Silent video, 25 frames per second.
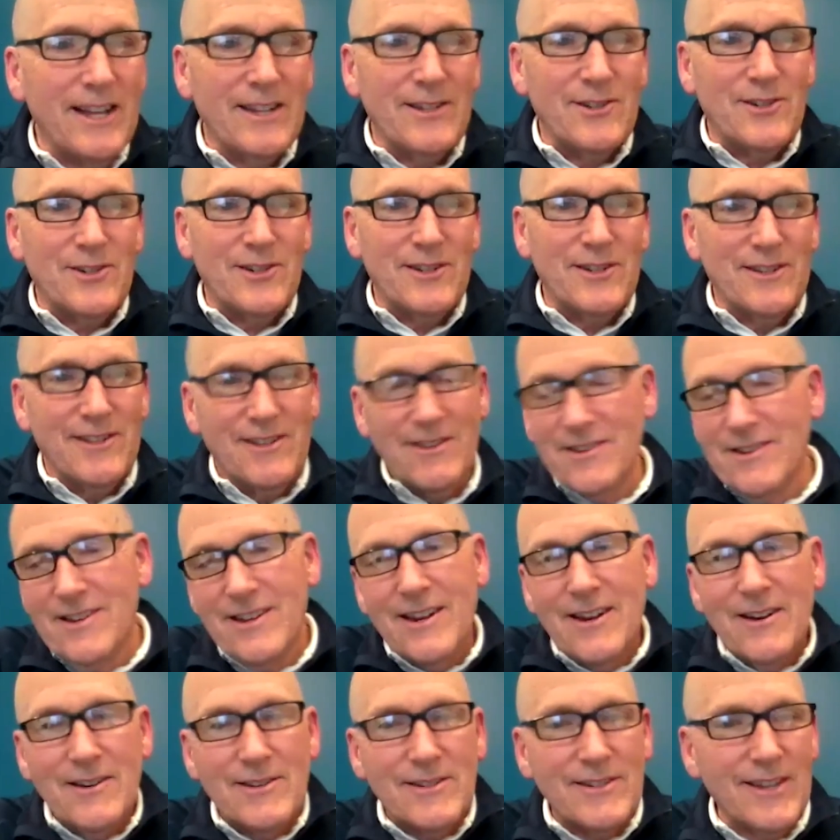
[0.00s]
kids.
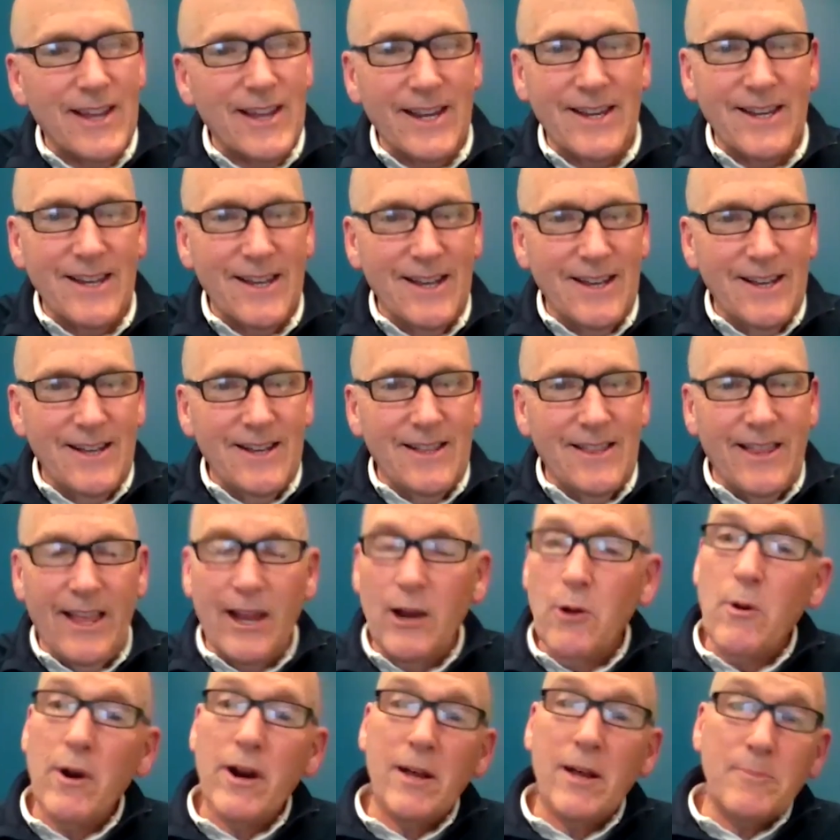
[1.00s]
And it's like, they
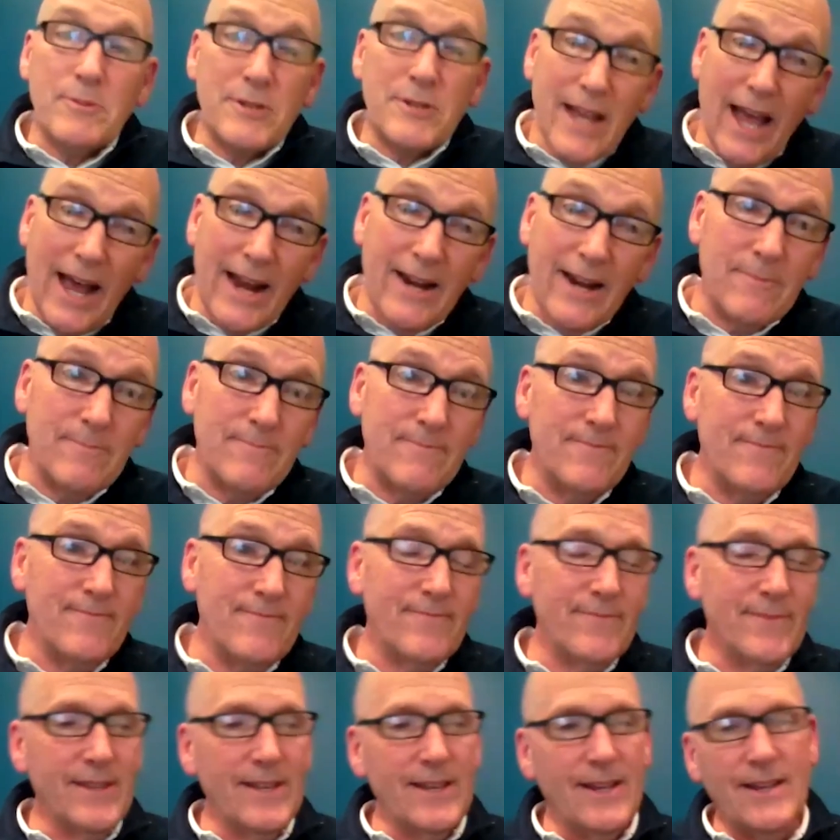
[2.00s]
don't want to upset them.
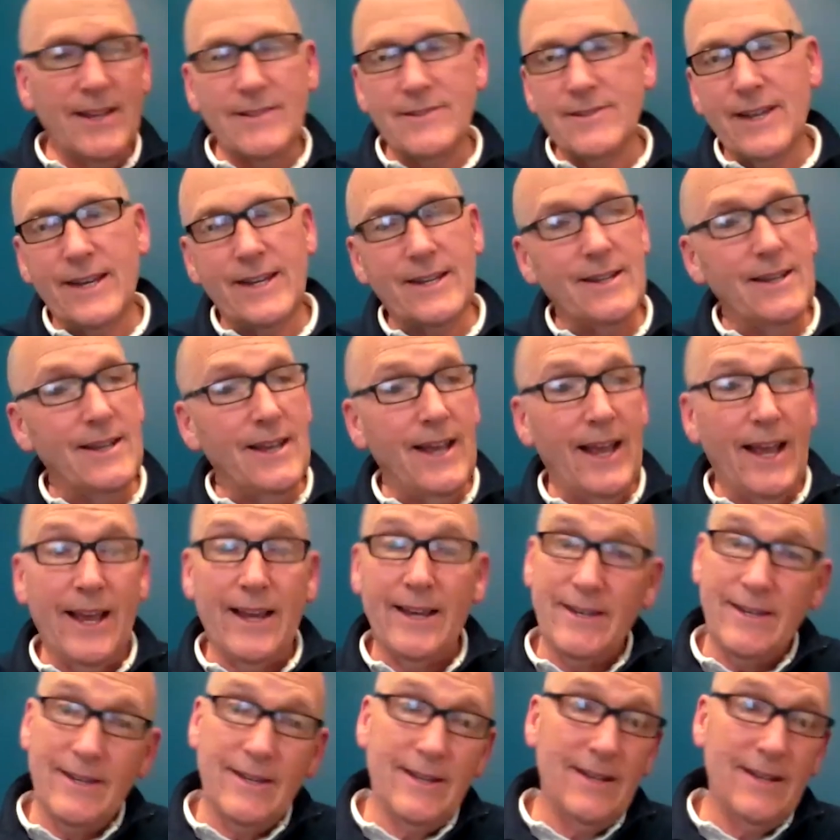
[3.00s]
It's like, hey,